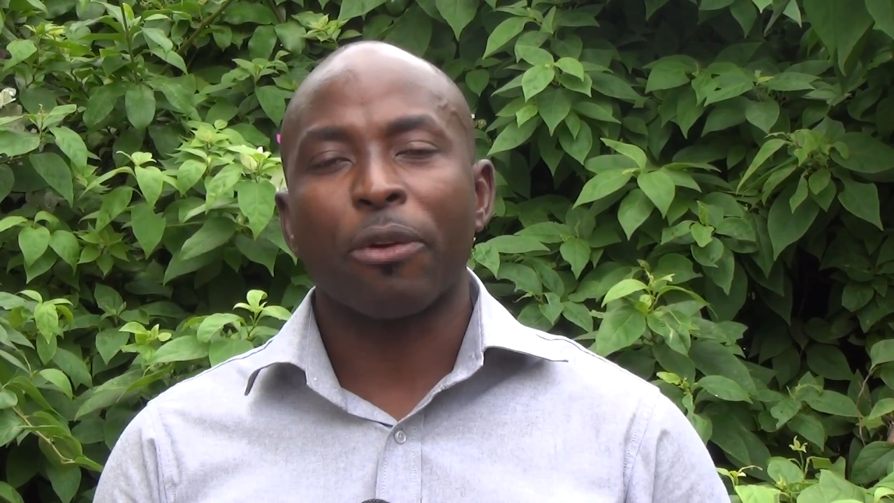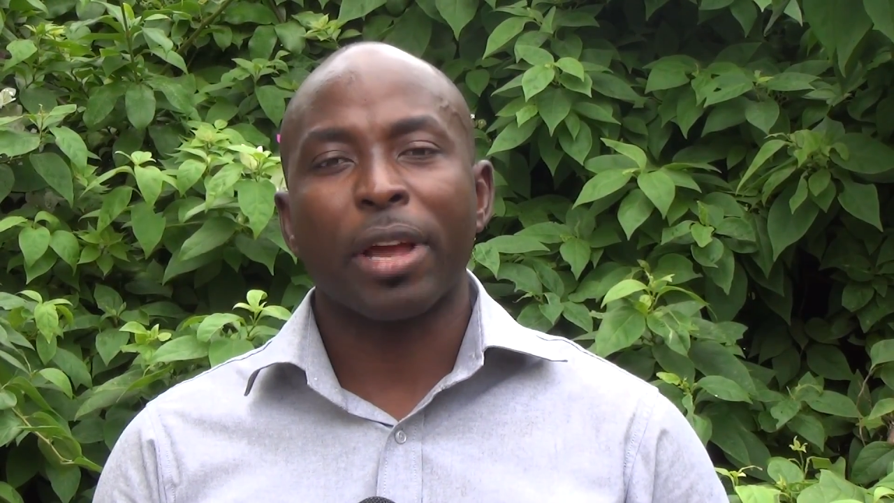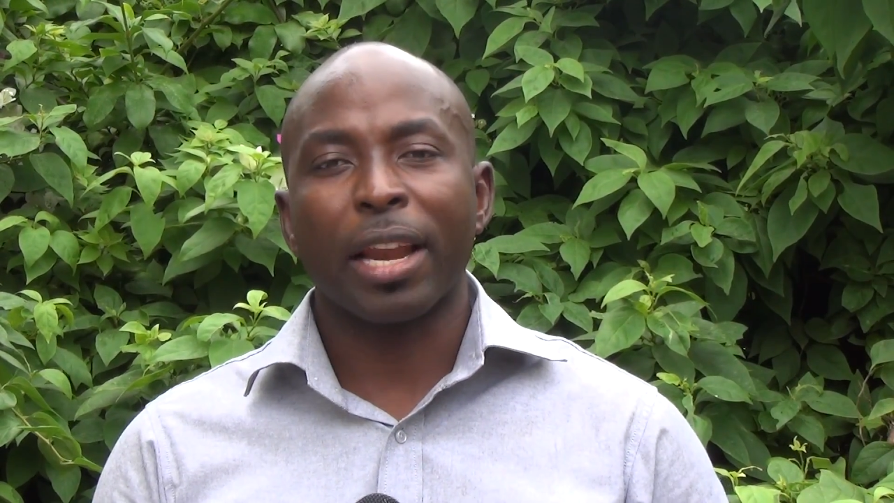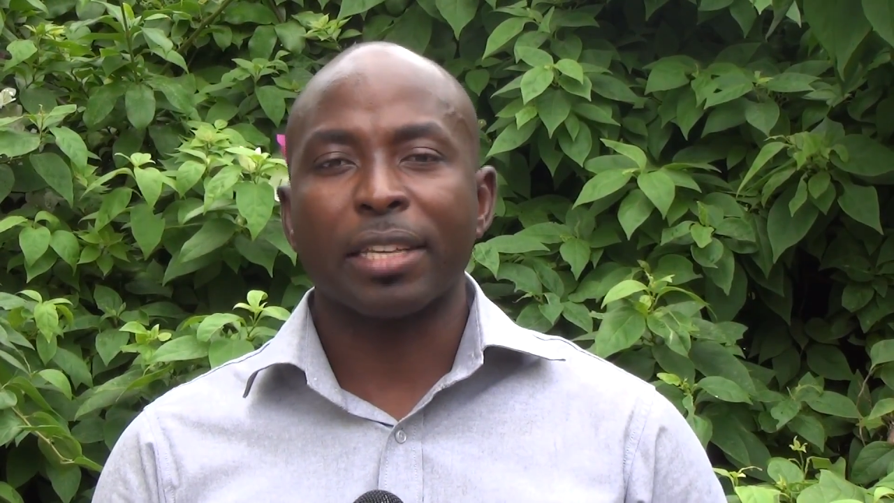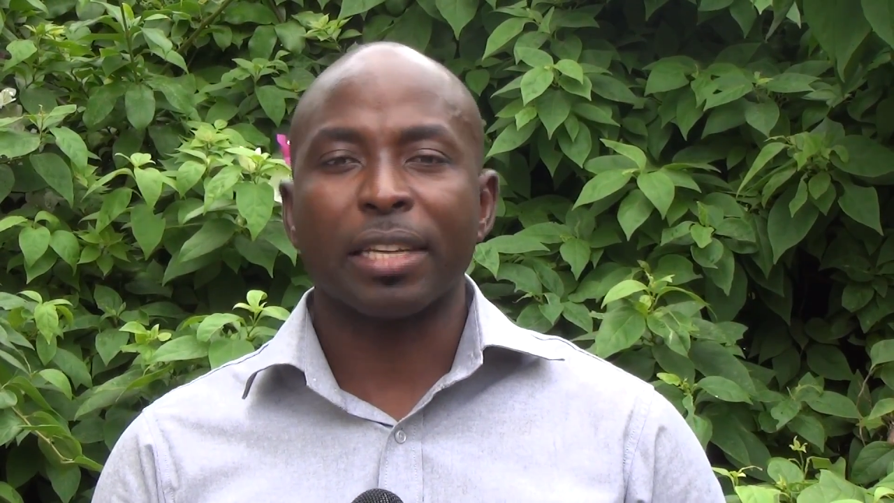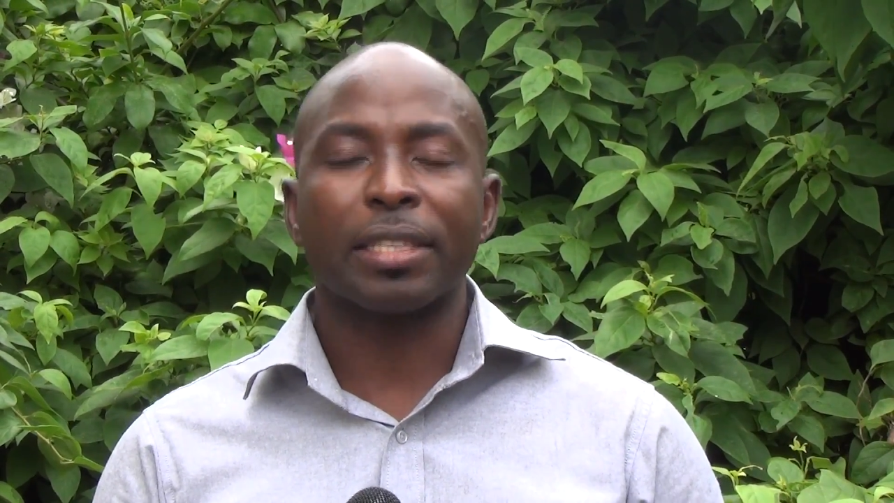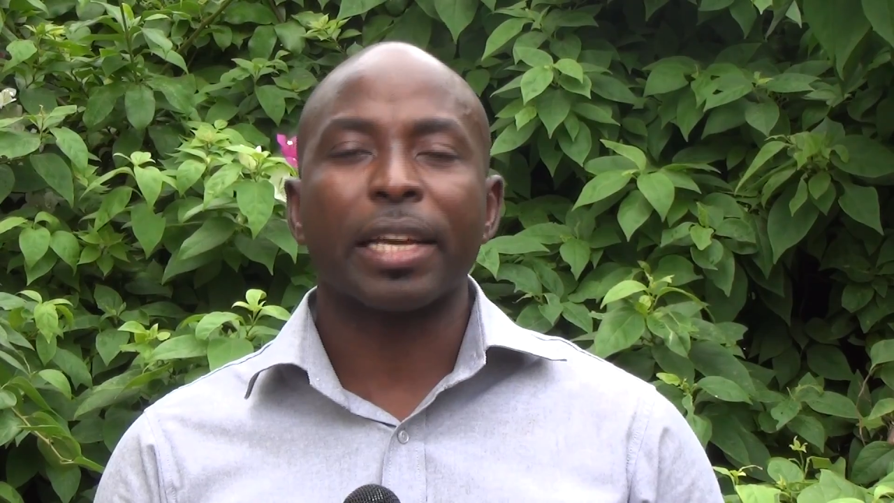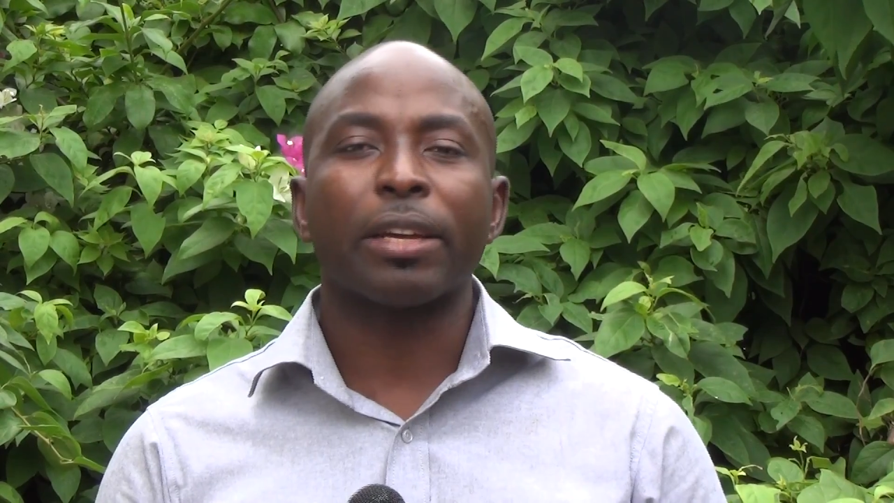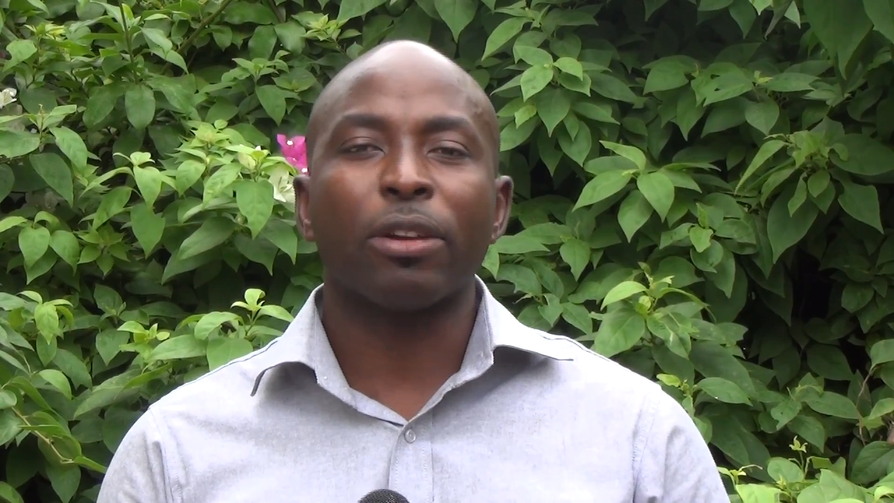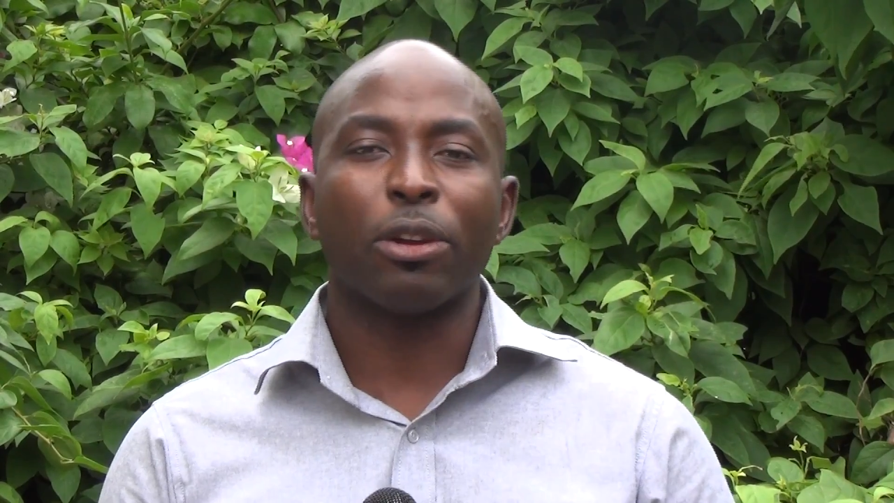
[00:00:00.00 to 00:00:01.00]
realized that
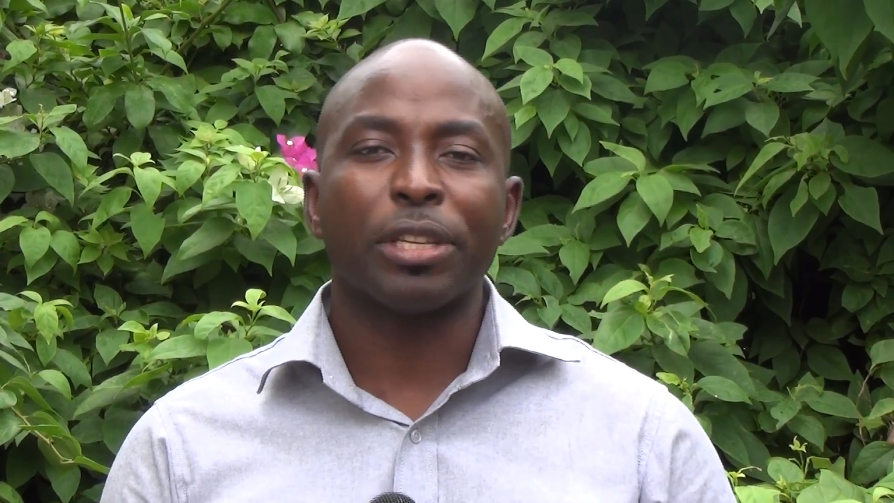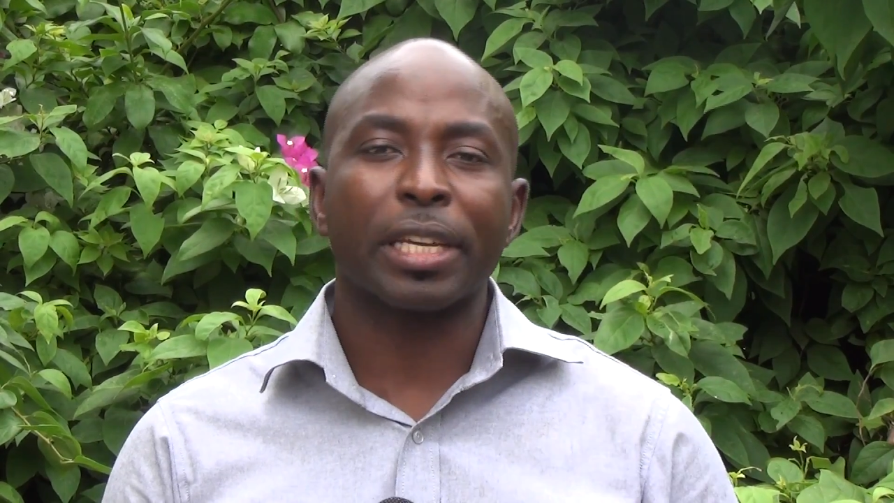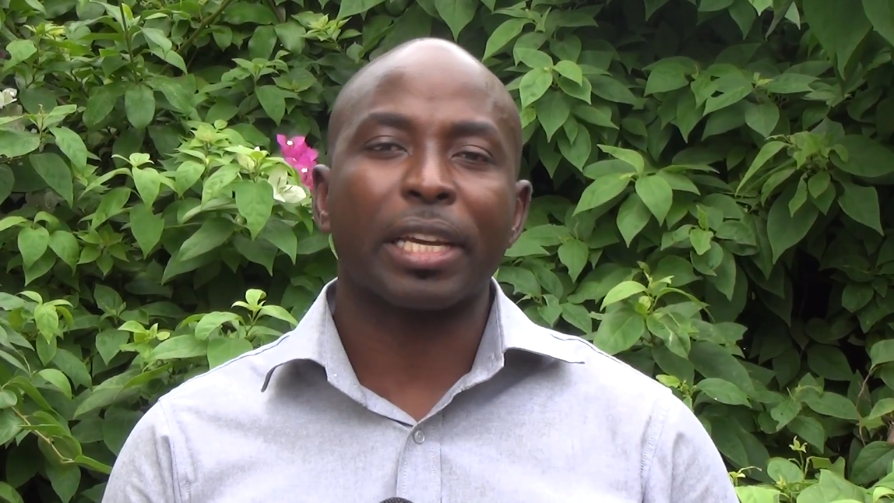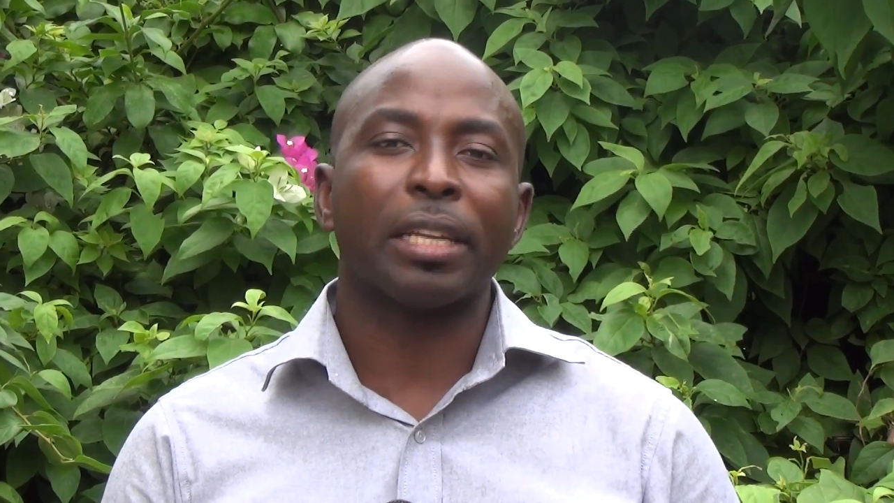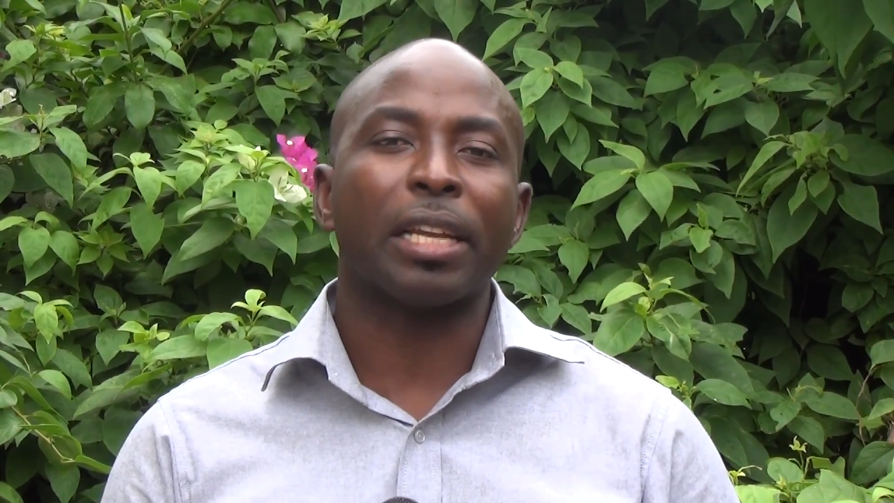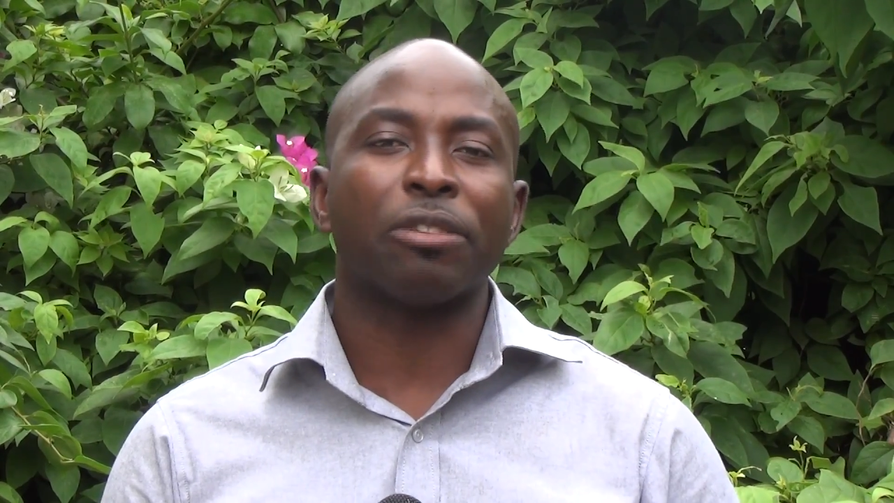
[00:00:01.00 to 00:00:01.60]
technology can